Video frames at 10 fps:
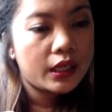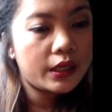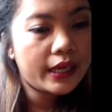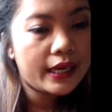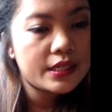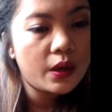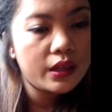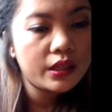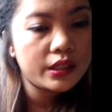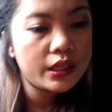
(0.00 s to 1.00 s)
Okay, so
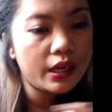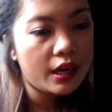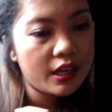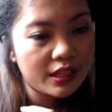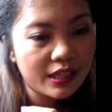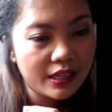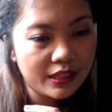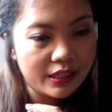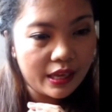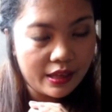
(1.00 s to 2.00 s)
another thing
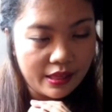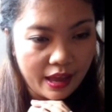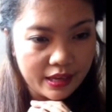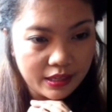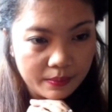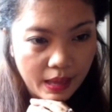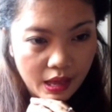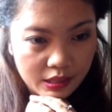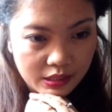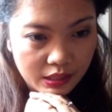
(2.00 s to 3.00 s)
that I like
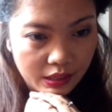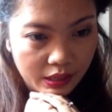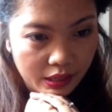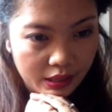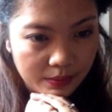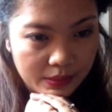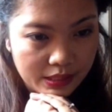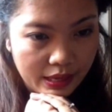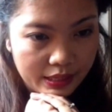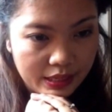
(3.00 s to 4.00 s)
about him is
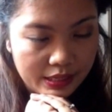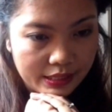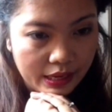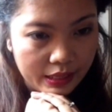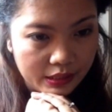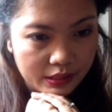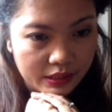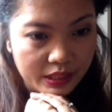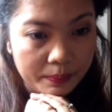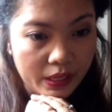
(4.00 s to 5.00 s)
that he said
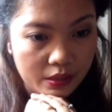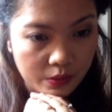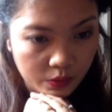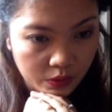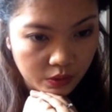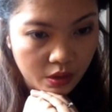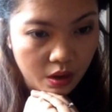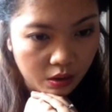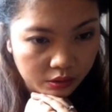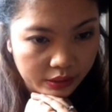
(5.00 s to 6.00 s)
the balloon
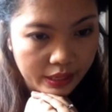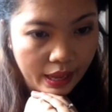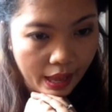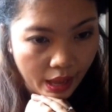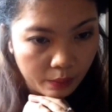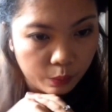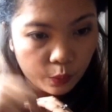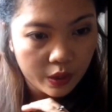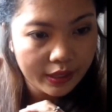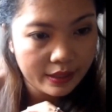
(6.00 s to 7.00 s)
only have
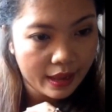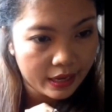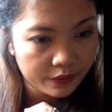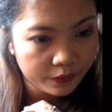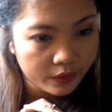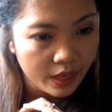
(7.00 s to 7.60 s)
one life.